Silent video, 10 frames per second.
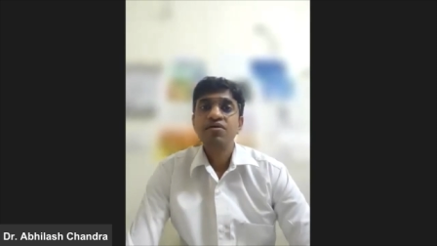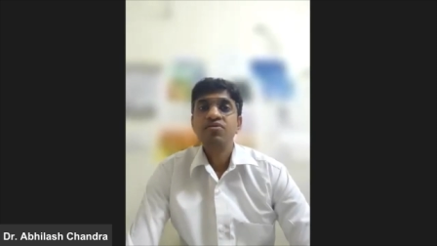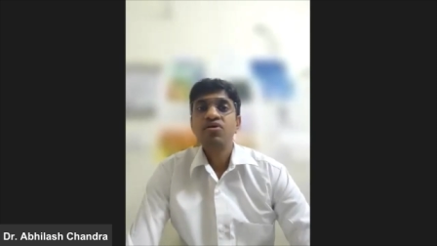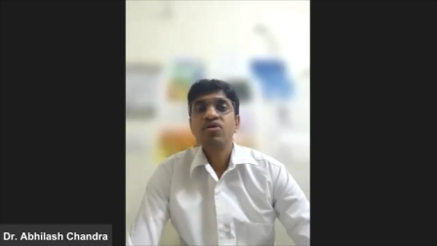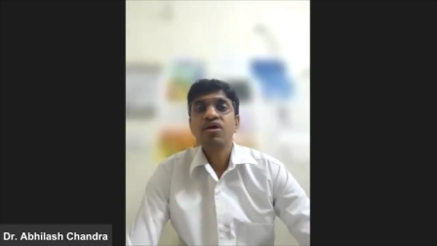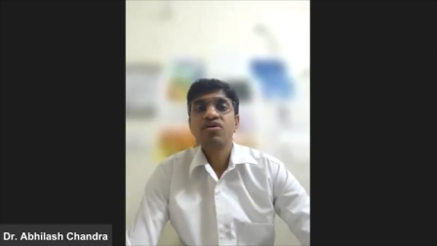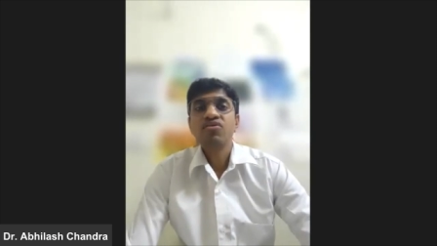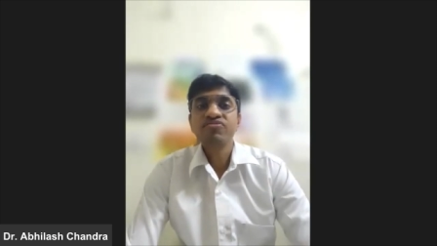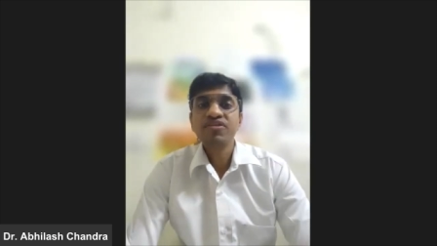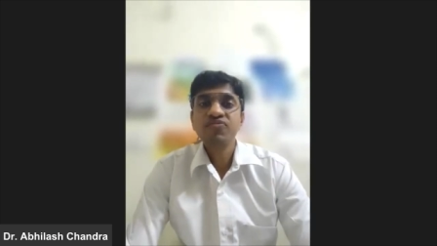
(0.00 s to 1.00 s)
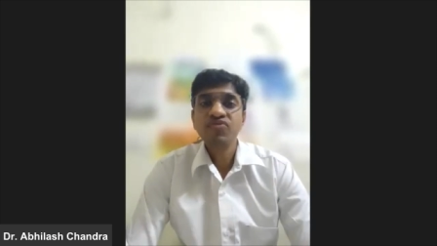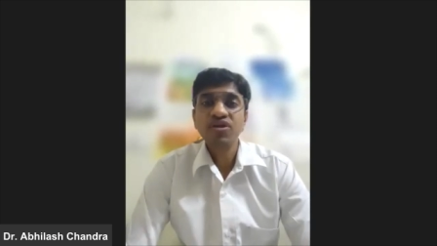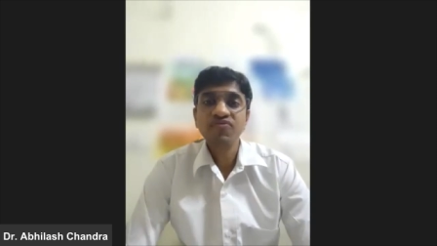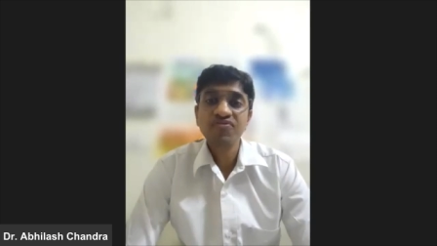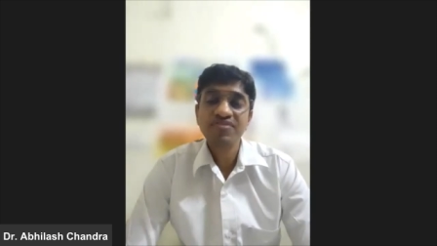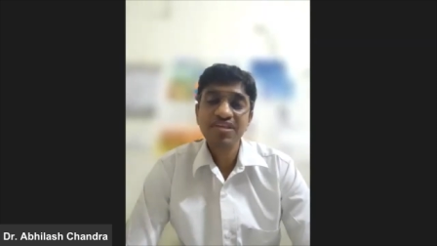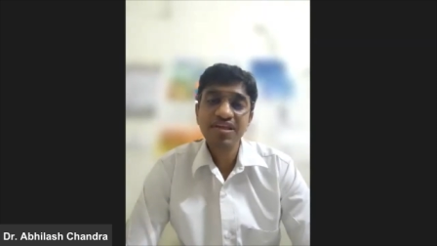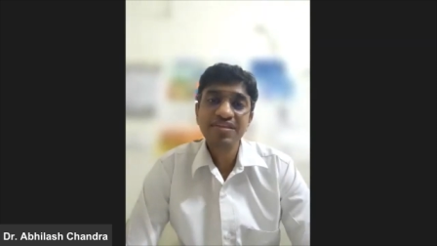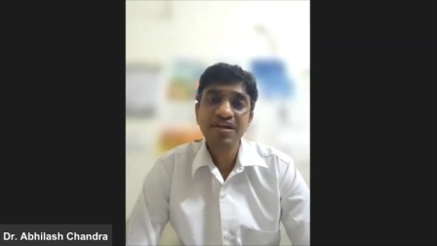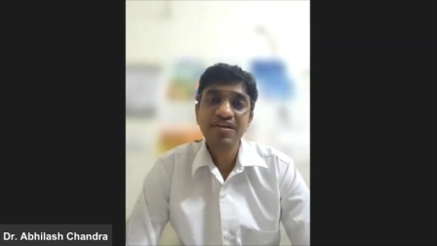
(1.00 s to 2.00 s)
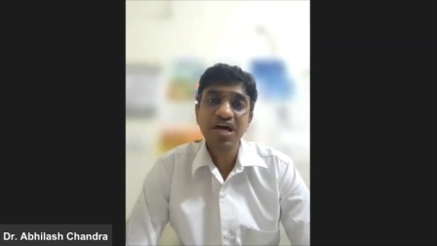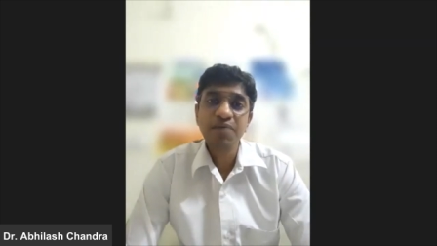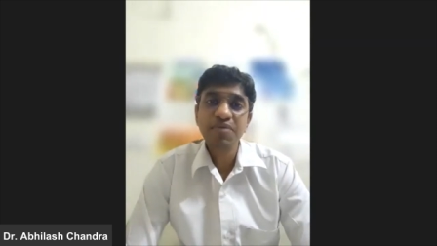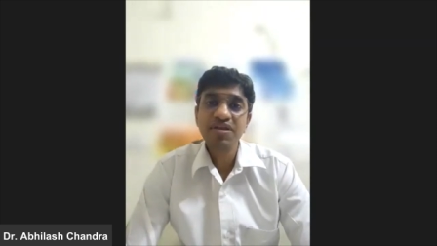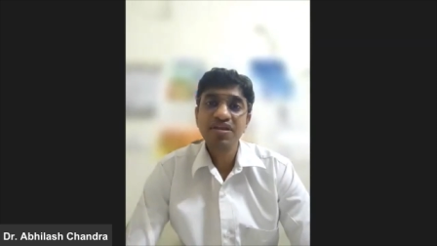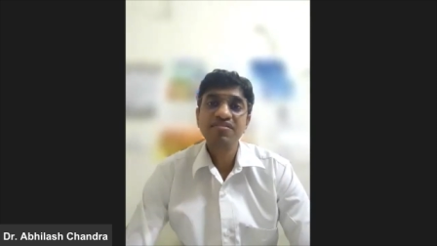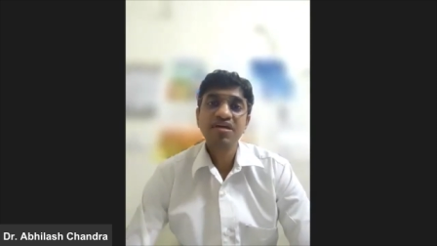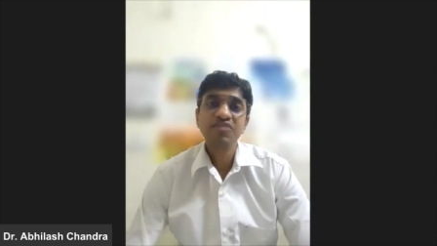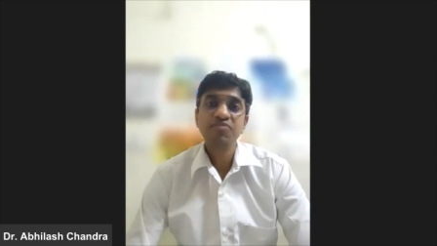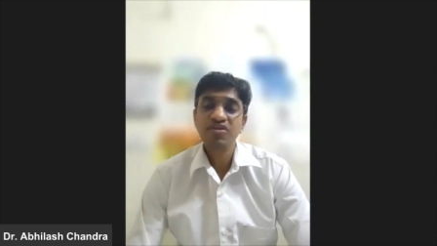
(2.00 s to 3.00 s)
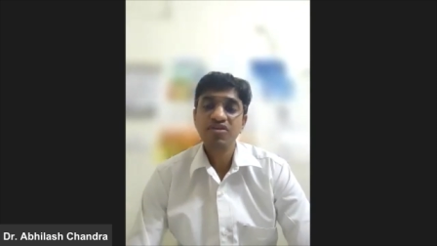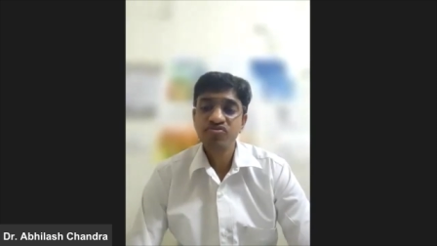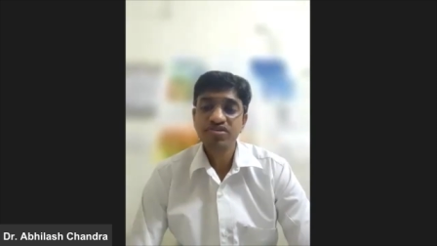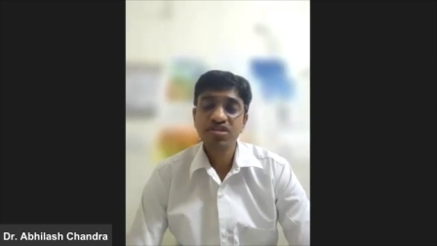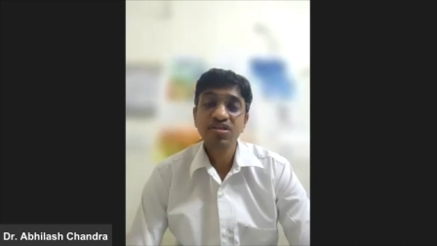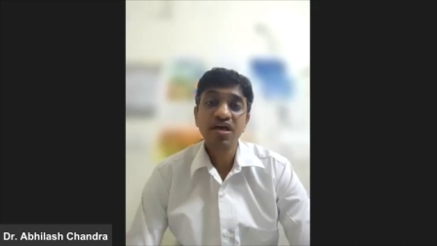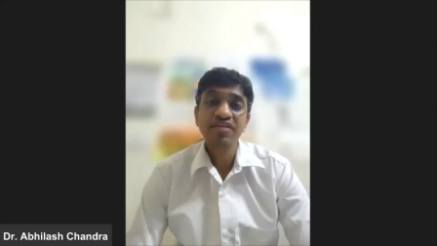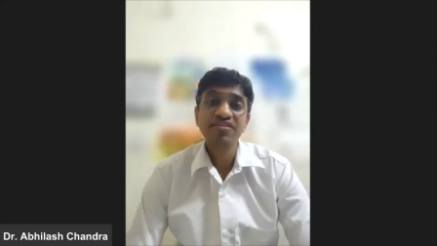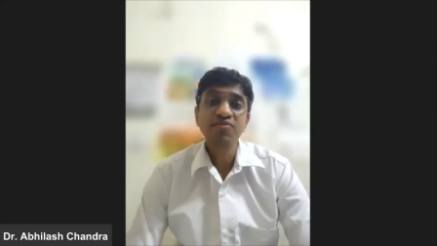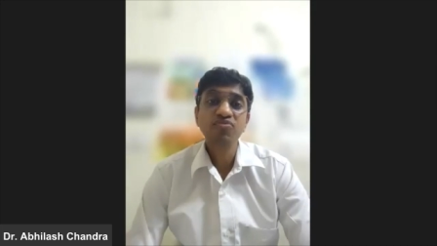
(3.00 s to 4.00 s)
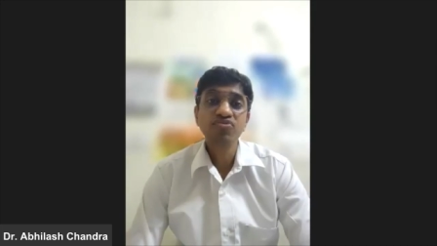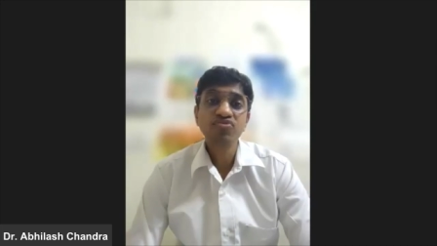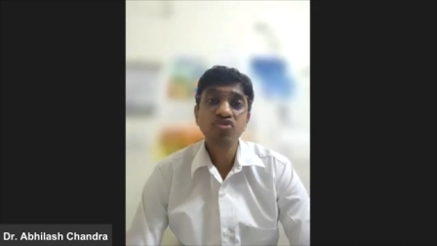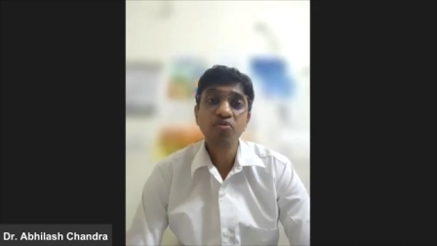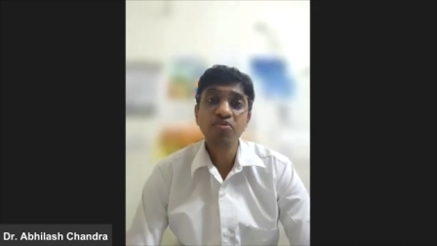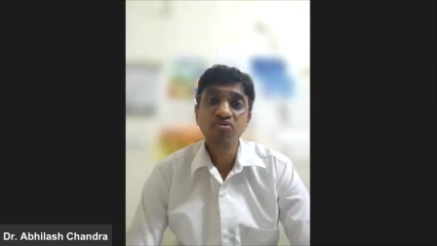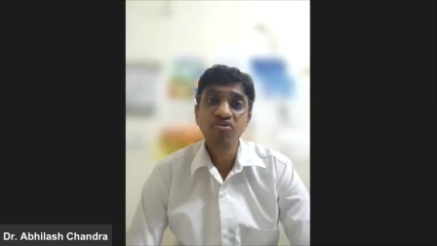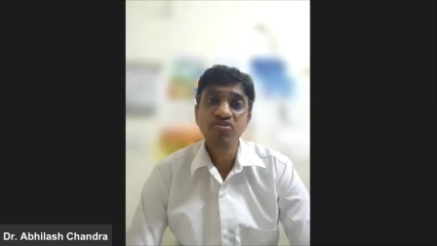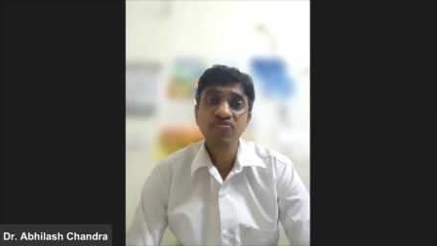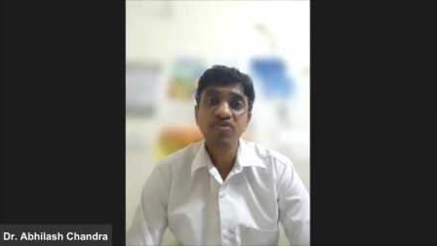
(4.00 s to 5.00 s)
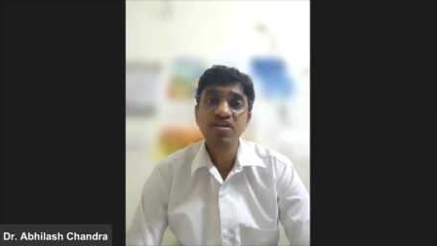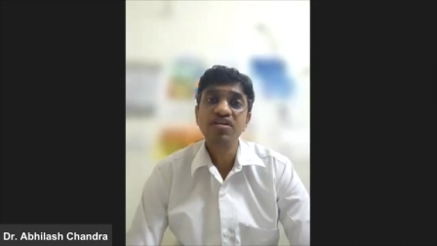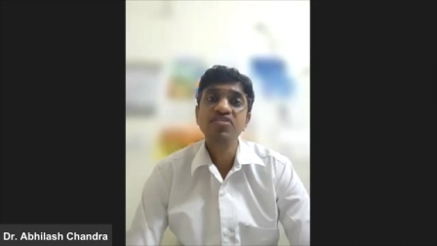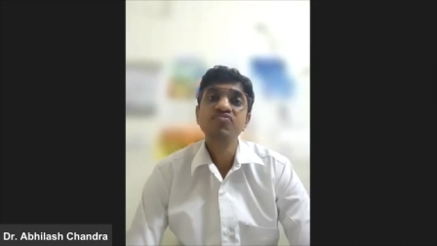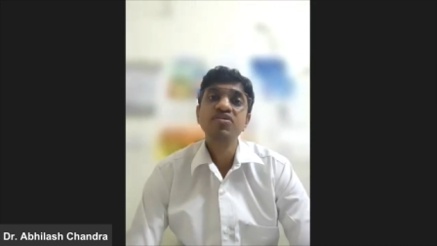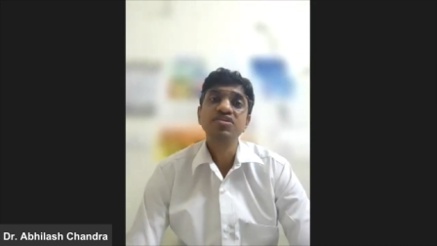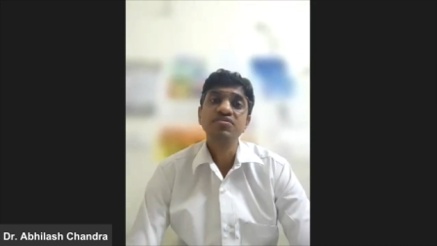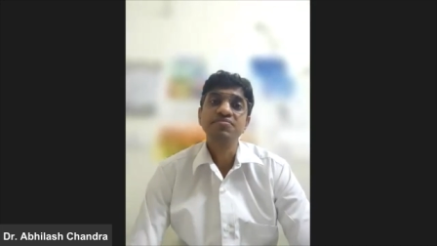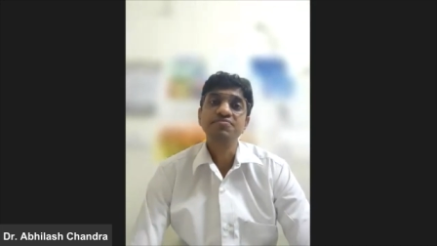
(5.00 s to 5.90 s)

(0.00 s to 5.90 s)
Now, across the world, we have seen that diabetes has been associated as the most common cause of kidney dysfunction.